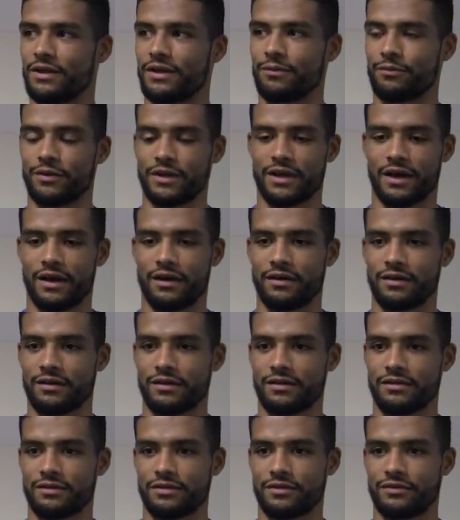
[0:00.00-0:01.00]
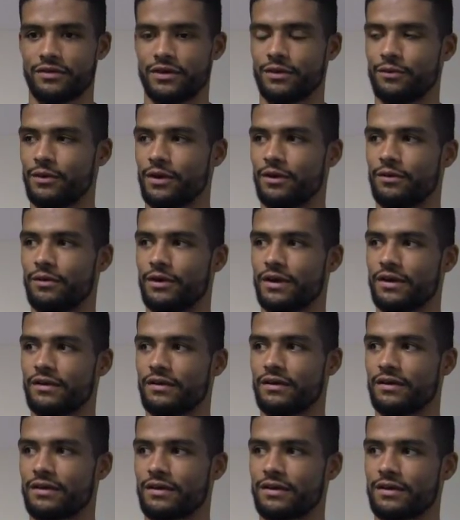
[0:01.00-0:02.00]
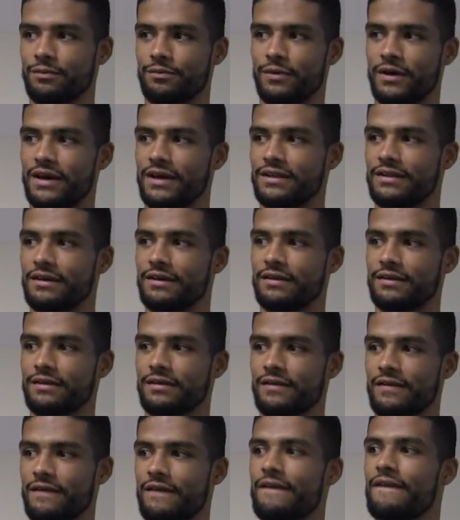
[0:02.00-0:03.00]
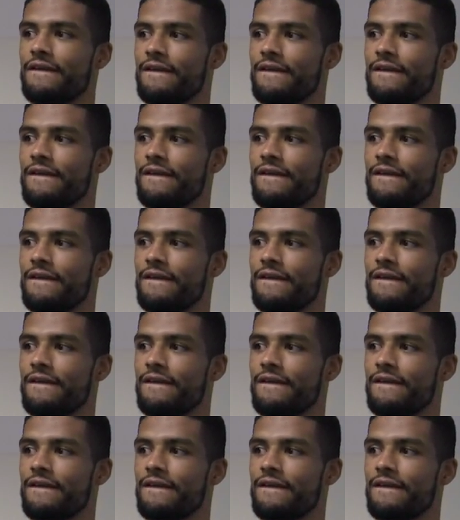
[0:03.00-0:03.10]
week in, week out, doing really well, working hard to keep my head down.